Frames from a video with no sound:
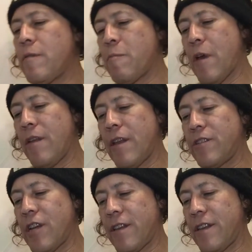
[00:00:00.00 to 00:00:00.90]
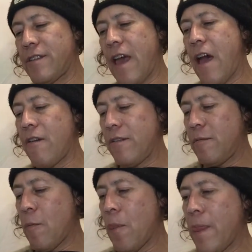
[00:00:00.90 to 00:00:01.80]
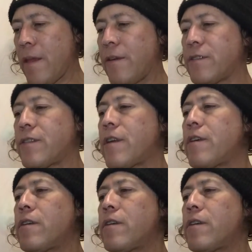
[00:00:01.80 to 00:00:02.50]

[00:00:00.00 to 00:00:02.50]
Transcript: But let's check this out. Here's the